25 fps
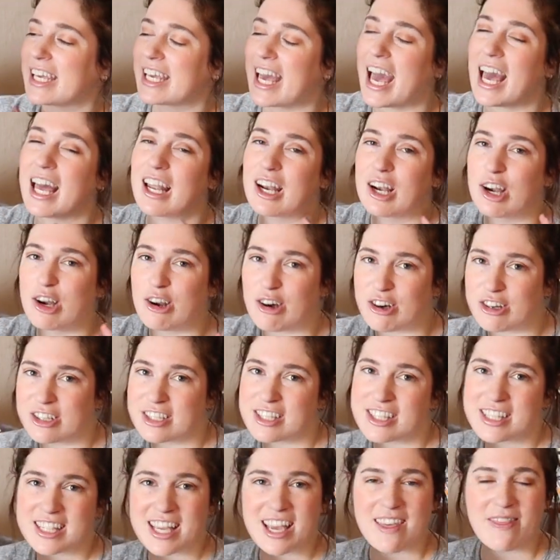Get
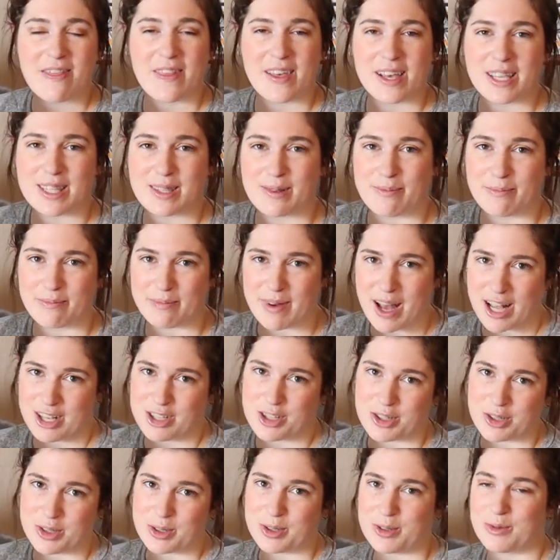lost in this
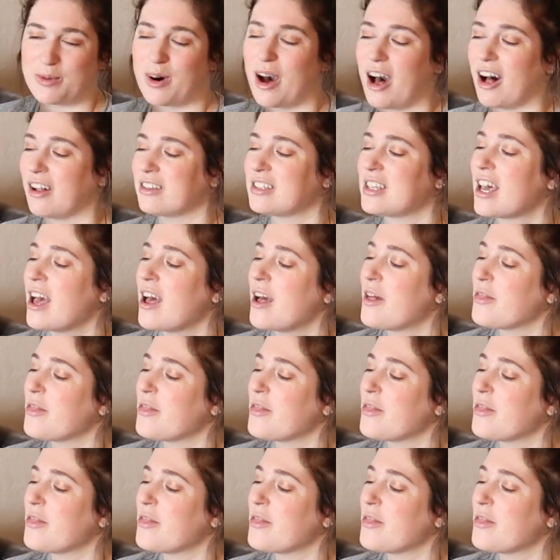magical world.